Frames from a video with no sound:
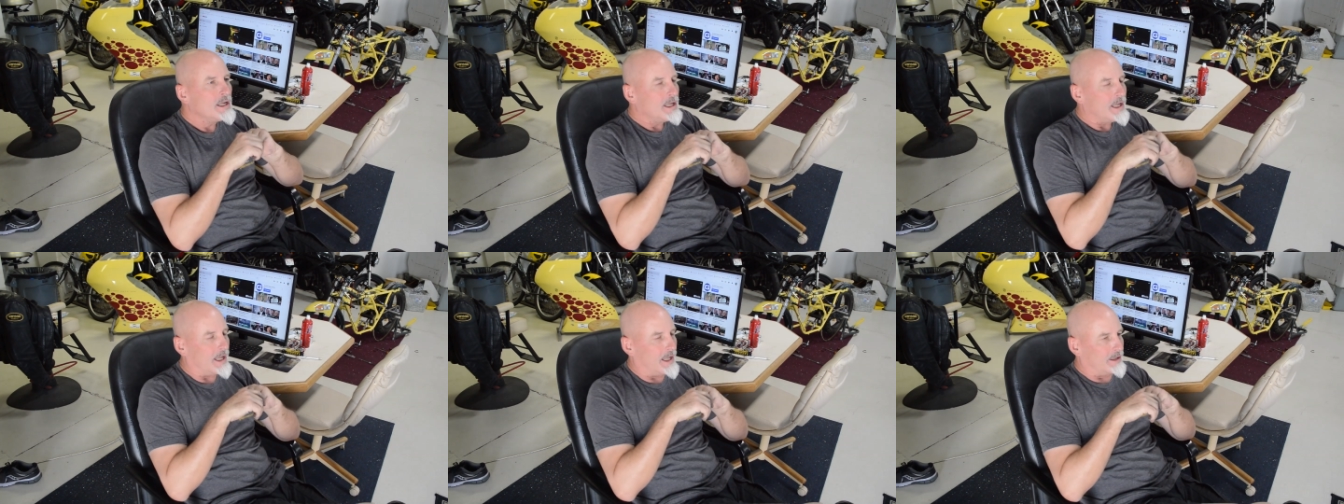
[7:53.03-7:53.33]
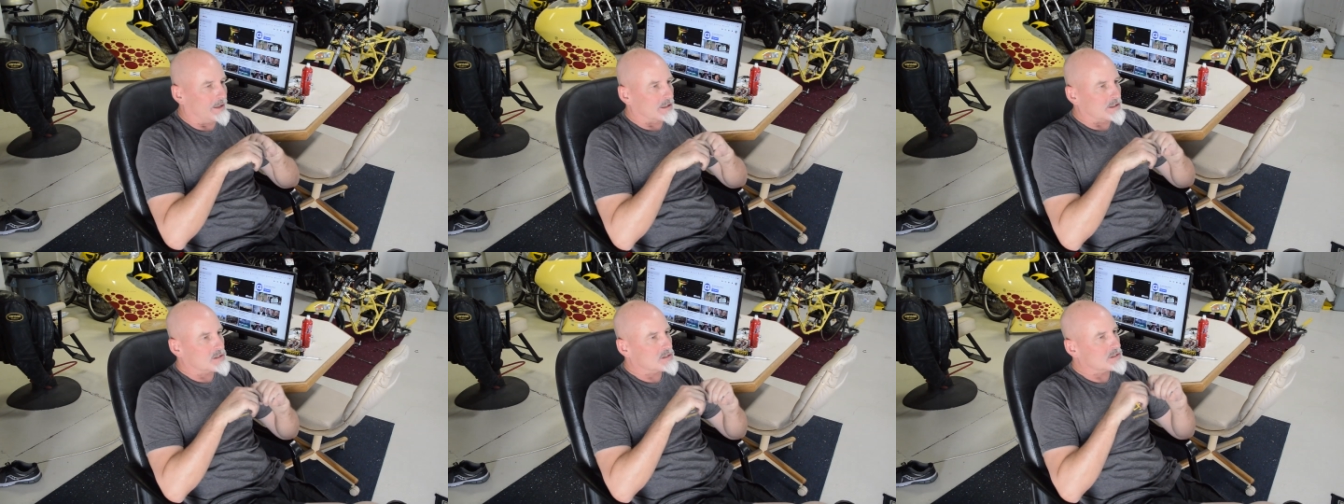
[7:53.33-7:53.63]
and
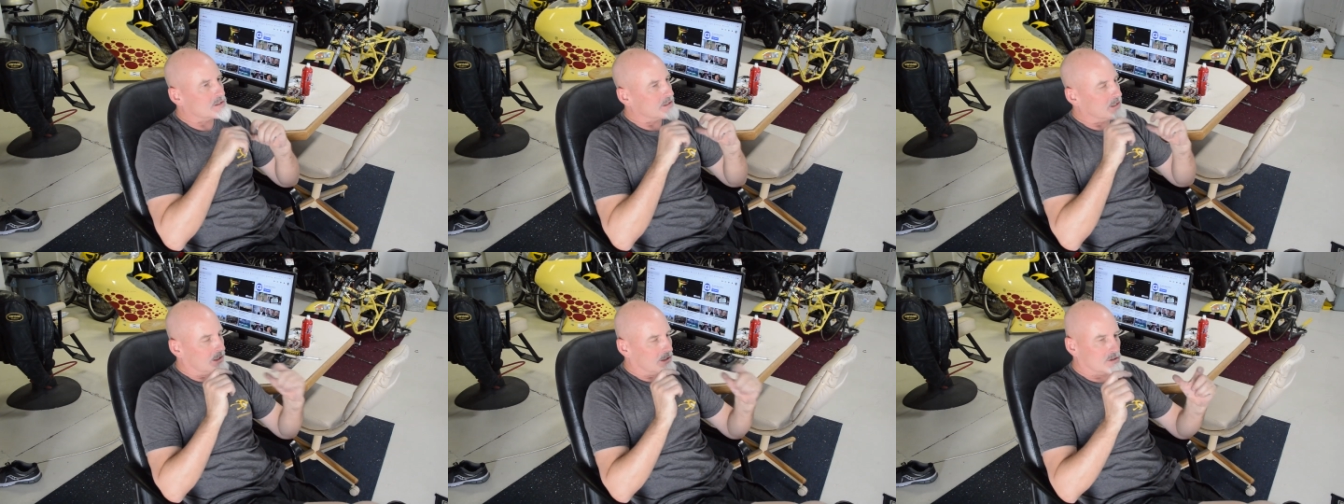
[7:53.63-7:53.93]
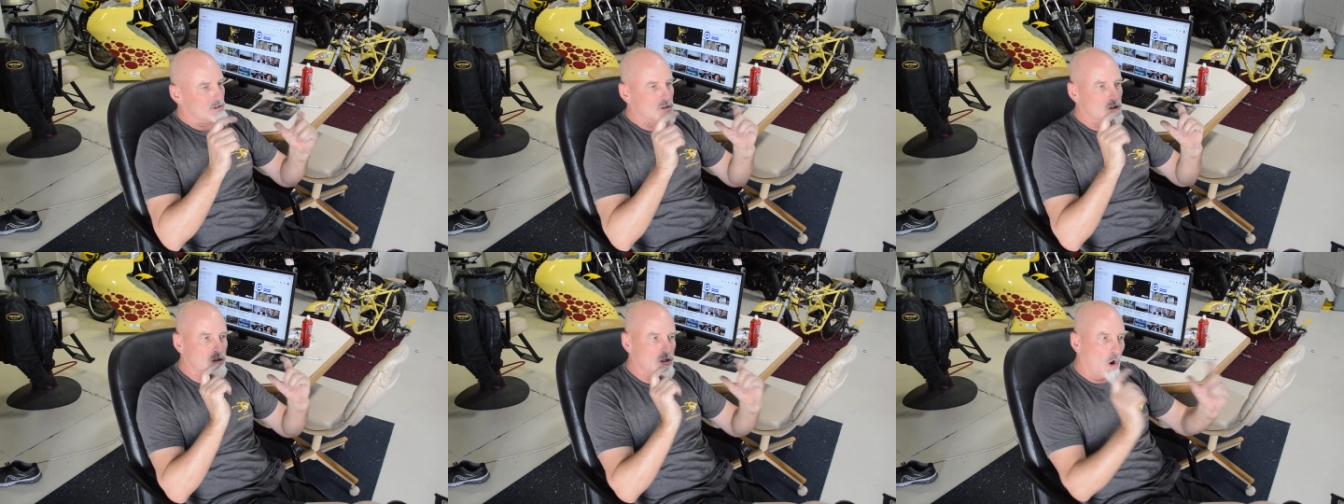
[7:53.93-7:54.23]
it's
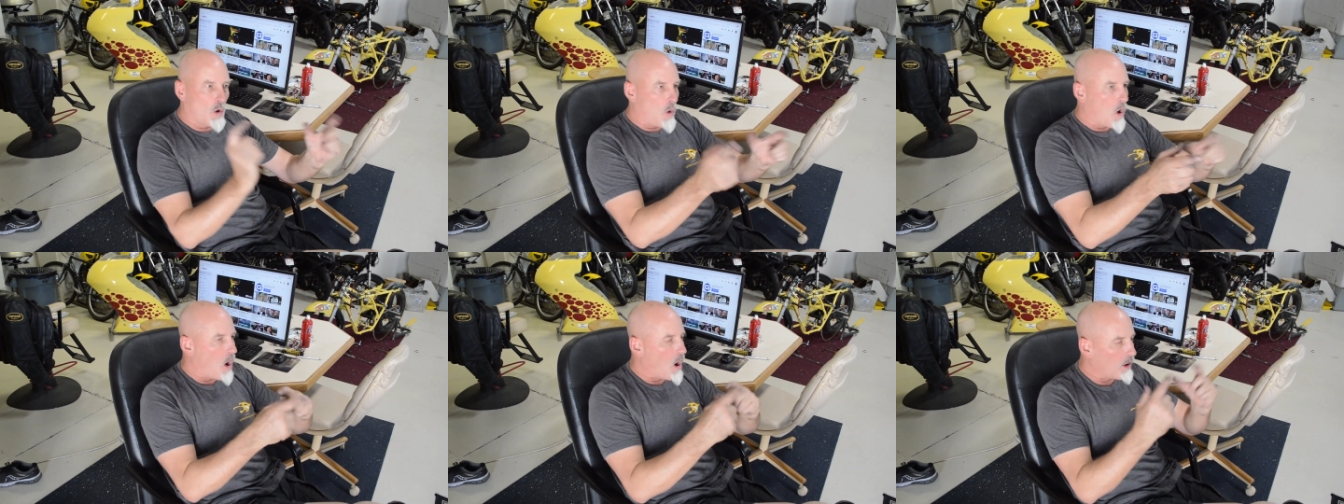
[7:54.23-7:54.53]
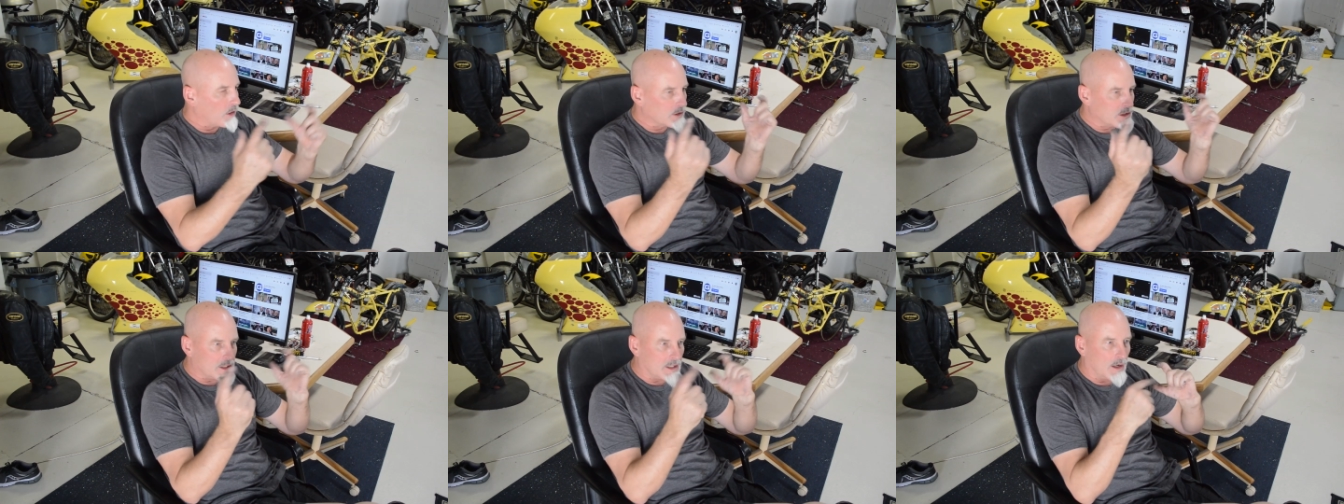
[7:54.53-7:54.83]
so
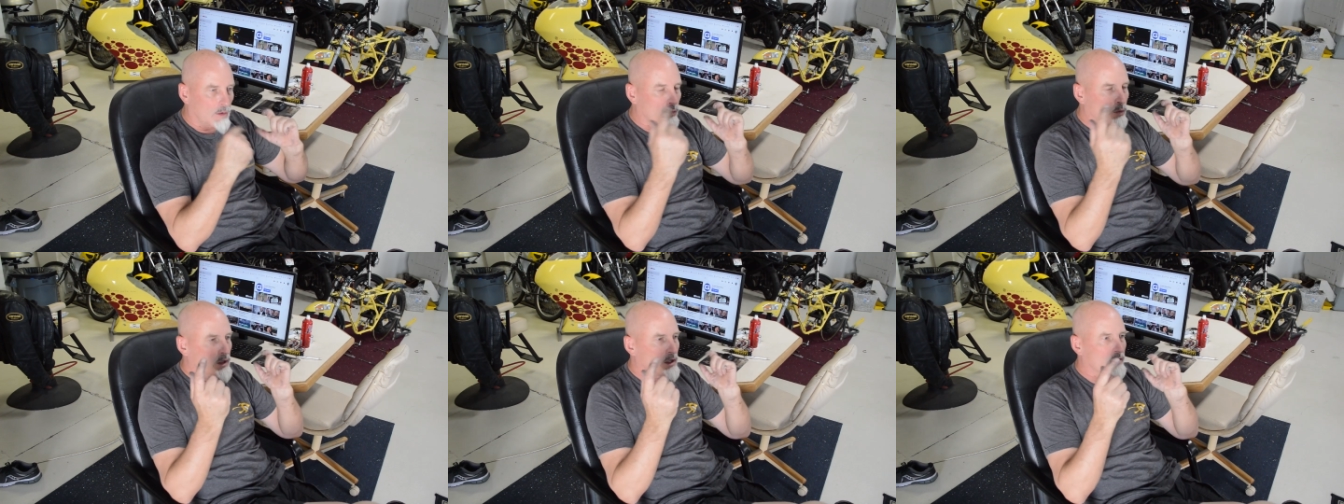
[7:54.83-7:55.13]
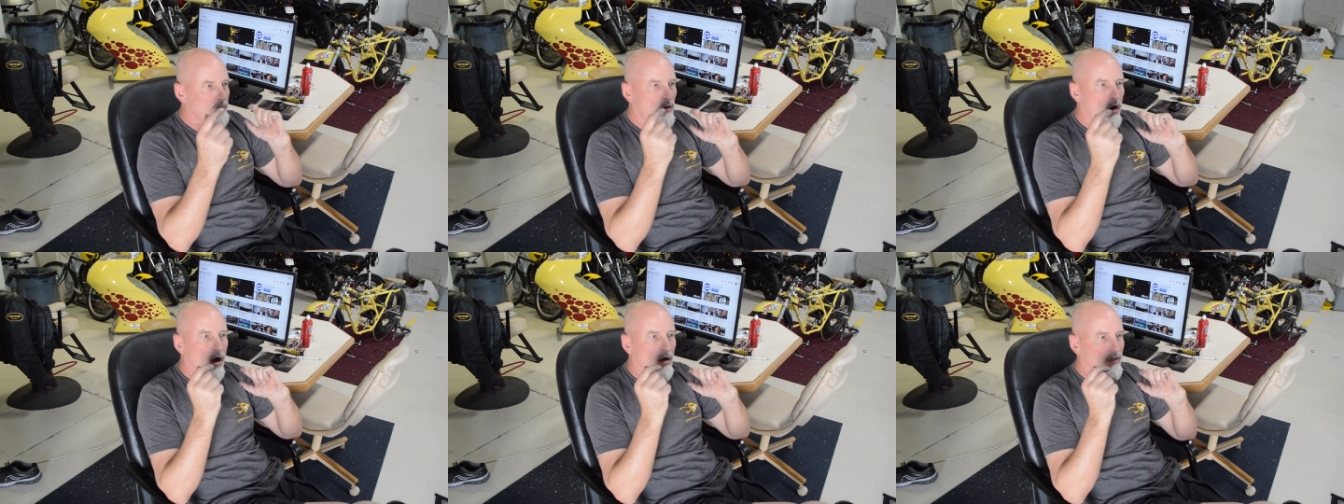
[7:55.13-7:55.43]
hard to get rid
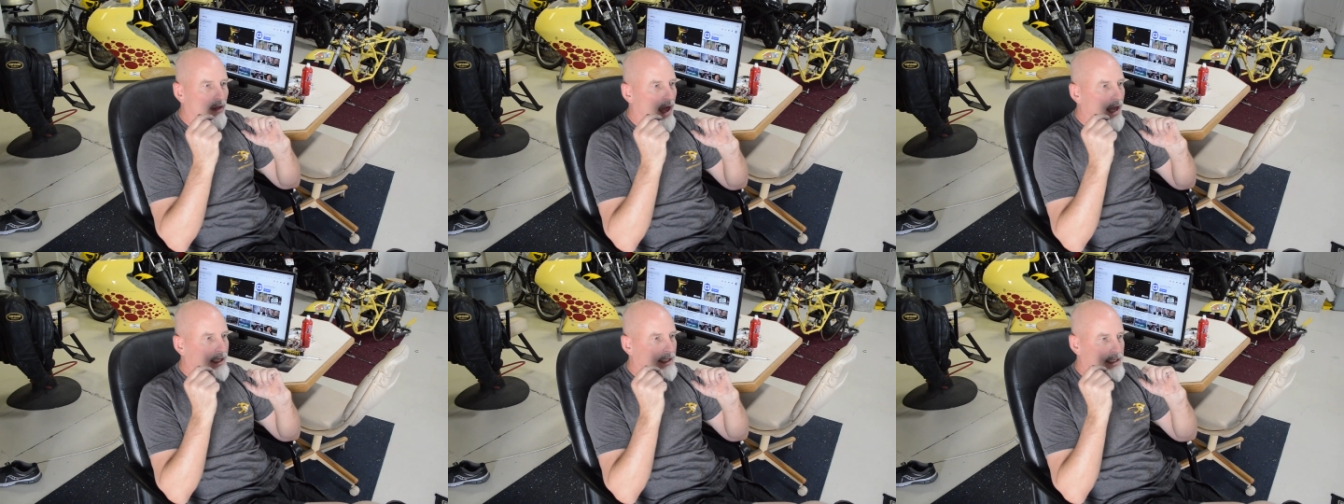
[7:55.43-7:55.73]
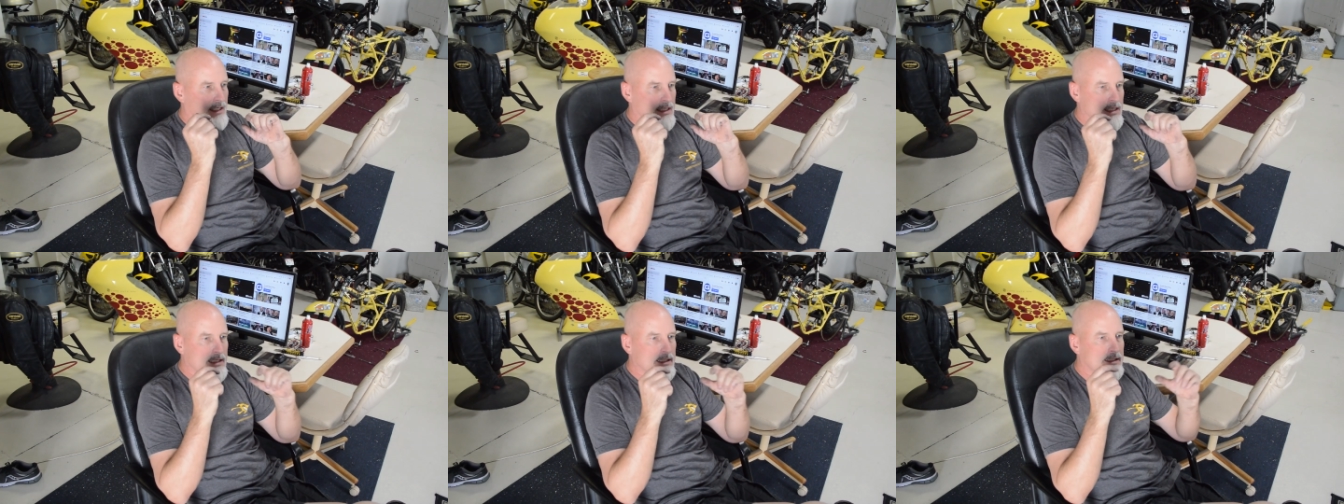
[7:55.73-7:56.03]
of all that
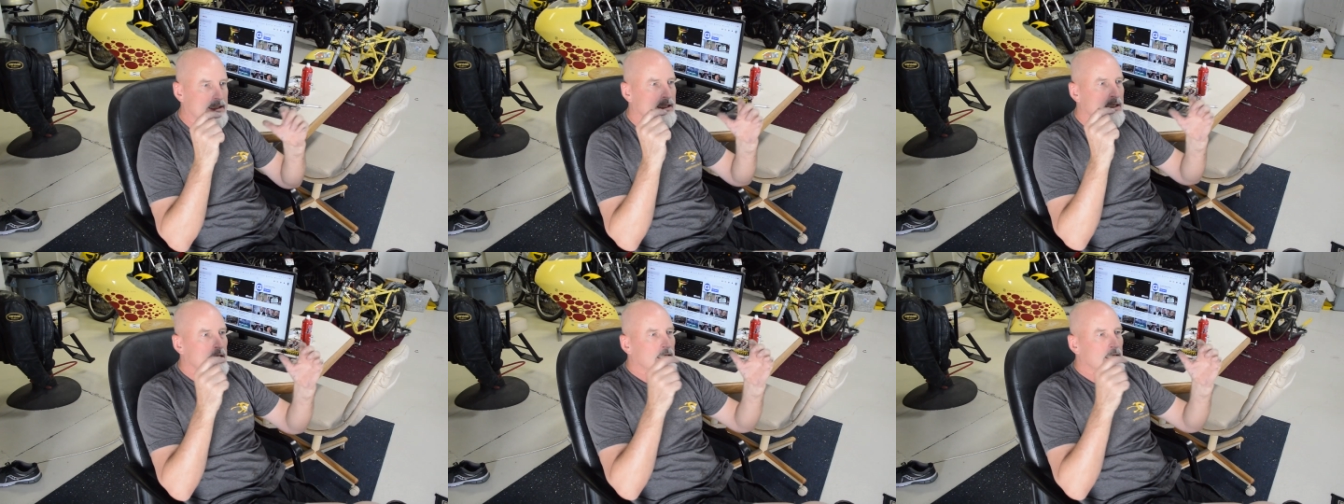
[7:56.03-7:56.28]
heat.